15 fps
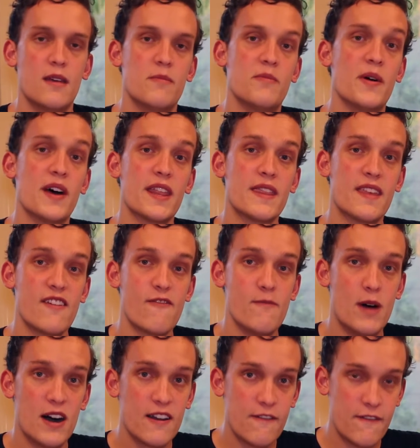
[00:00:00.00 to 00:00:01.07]
but they've
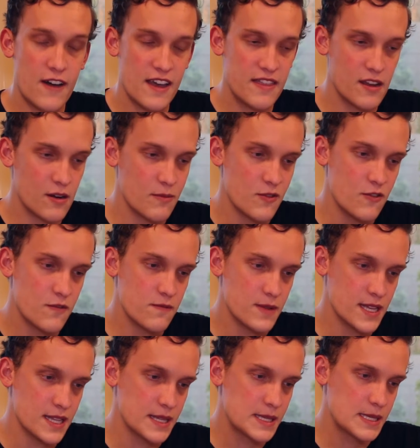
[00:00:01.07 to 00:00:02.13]
modified their
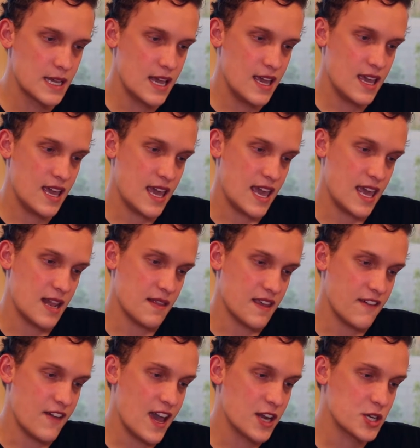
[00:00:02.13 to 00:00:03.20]
movements, and
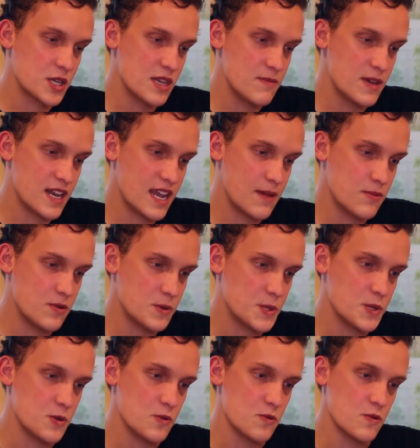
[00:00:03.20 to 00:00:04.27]
they've actually been able
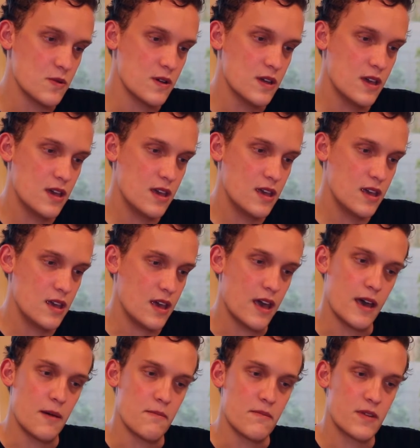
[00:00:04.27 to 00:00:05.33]
to
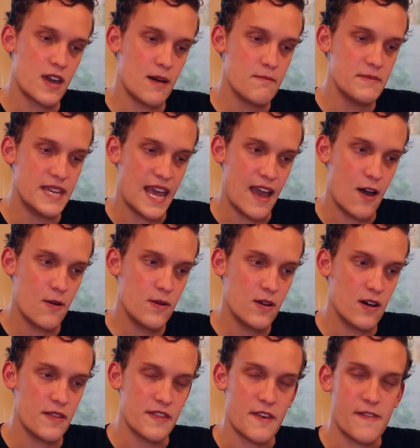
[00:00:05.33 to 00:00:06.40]
come down
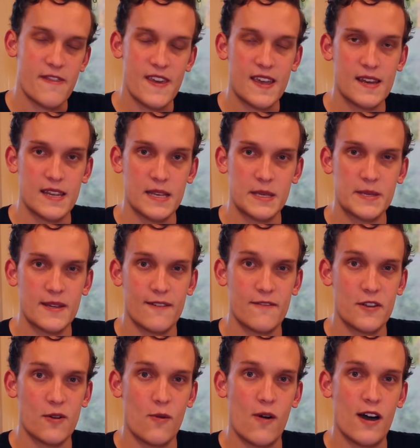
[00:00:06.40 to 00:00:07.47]
on the thickness of
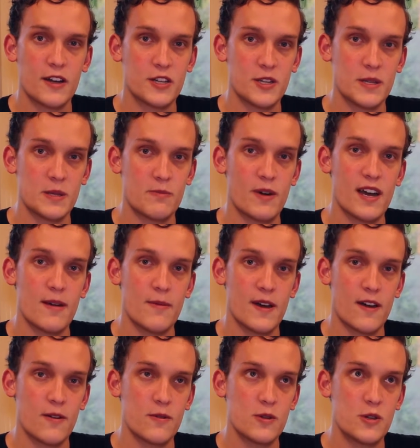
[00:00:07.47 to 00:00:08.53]
their watches by
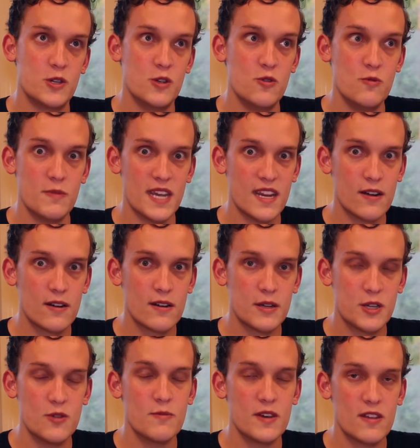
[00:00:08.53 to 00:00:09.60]
about 2
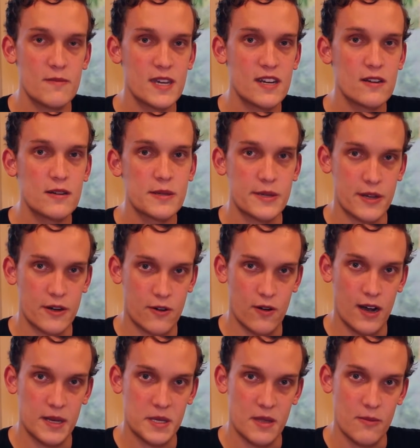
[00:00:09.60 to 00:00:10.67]
millimeters
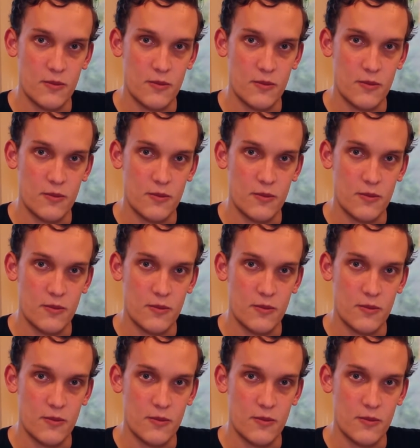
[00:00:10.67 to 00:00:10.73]
across the